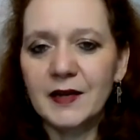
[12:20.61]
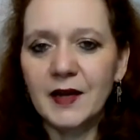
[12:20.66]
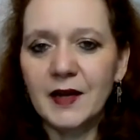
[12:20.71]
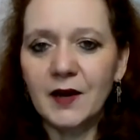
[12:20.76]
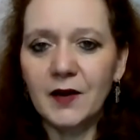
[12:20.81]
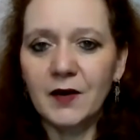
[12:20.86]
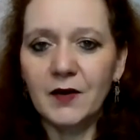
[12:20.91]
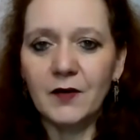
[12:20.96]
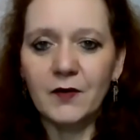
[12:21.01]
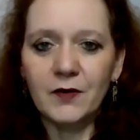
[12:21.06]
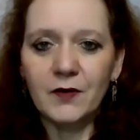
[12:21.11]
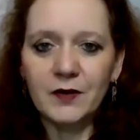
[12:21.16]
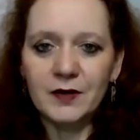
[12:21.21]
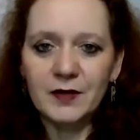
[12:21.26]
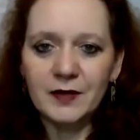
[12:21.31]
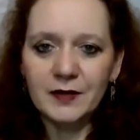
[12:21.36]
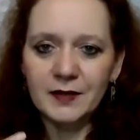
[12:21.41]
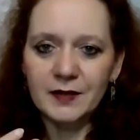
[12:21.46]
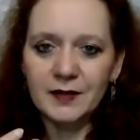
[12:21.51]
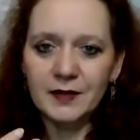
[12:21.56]
Now,
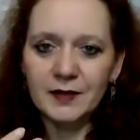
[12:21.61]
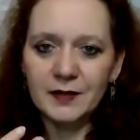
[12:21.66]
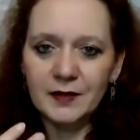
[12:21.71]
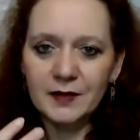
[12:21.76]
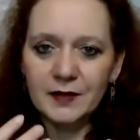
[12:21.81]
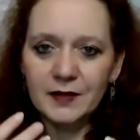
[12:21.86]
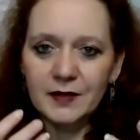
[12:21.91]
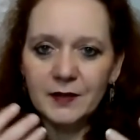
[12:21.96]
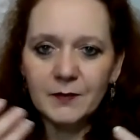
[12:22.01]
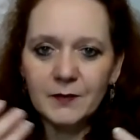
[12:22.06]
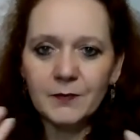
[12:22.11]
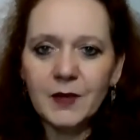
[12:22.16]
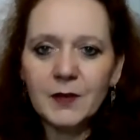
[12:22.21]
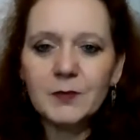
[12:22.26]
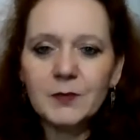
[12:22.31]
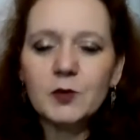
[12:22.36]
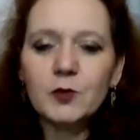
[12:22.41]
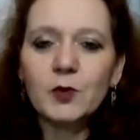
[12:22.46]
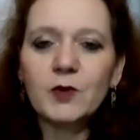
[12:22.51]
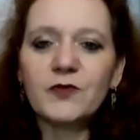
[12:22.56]

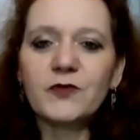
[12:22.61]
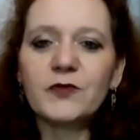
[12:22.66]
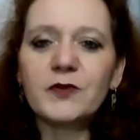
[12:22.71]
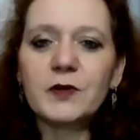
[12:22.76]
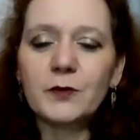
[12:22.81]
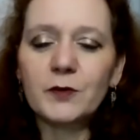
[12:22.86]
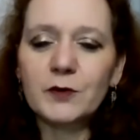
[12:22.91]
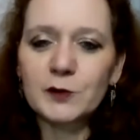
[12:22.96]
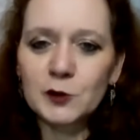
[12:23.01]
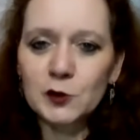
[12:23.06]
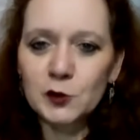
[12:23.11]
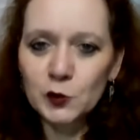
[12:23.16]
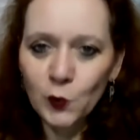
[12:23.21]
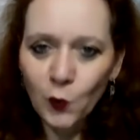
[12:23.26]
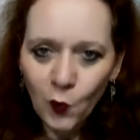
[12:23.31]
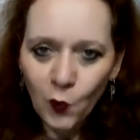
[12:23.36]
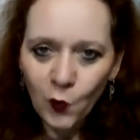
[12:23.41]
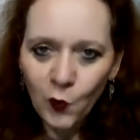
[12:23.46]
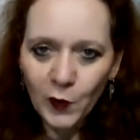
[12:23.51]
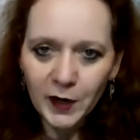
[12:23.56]
maybe you were filled with
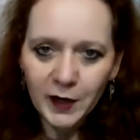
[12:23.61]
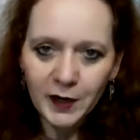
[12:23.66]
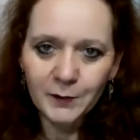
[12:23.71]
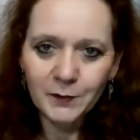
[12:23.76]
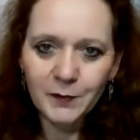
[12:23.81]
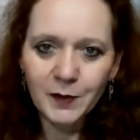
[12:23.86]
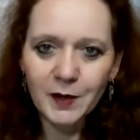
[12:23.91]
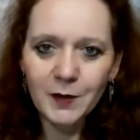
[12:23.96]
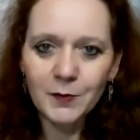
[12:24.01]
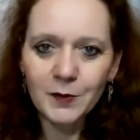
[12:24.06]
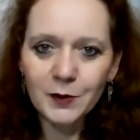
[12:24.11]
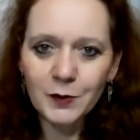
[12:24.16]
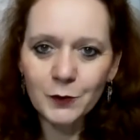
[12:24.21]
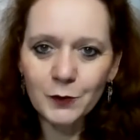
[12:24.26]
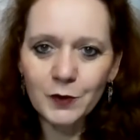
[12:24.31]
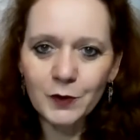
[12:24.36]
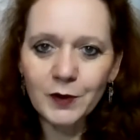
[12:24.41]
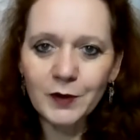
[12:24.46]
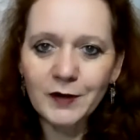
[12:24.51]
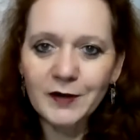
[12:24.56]
joy. Maybe
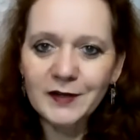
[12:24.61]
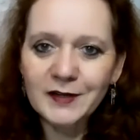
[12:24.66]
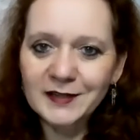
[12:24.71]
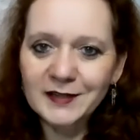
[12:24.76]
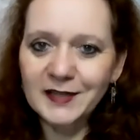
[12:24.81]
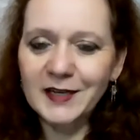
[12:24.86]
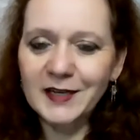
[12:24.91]
you were,